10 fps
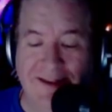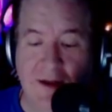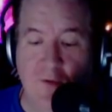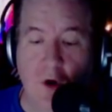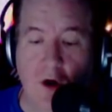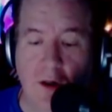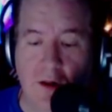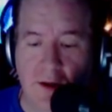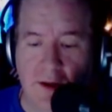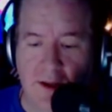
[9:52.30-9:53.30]
wall
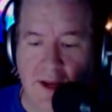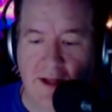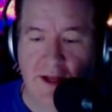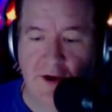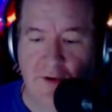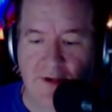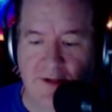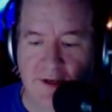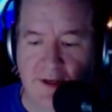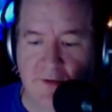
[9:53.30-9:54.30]
and the
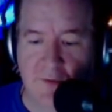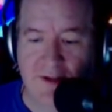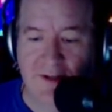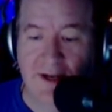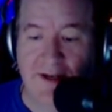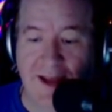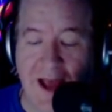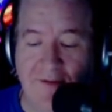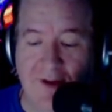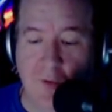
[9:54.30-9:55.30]
inner resonant
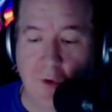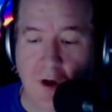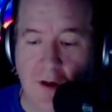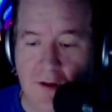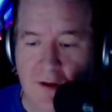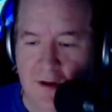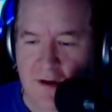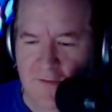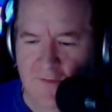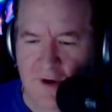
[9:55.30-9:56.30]
cavity wall
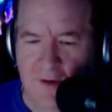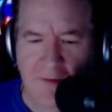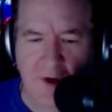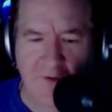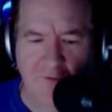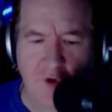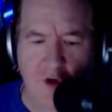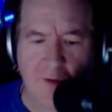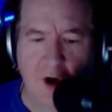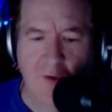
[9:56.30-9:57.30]

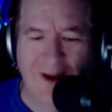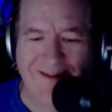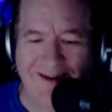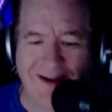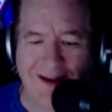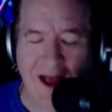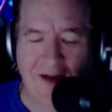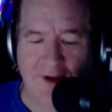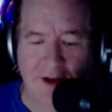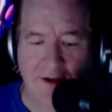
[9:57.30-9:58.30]
form a resonant
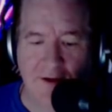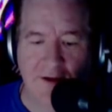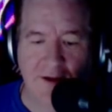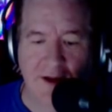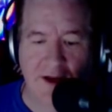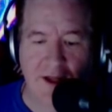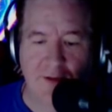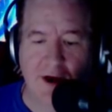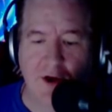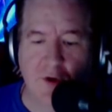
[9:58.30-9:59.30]
cavity. And the
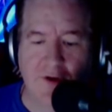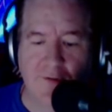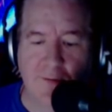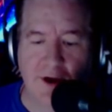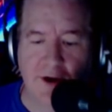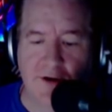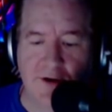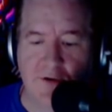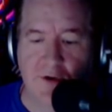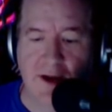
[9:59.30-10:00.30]
microwave
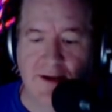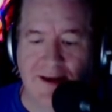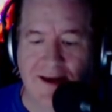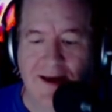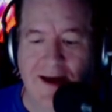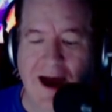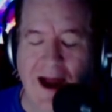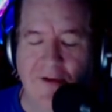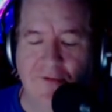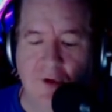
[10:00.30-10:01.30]
emitters create
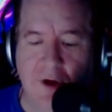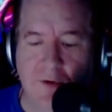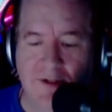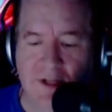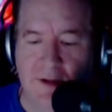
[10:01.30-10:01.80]
high-frequency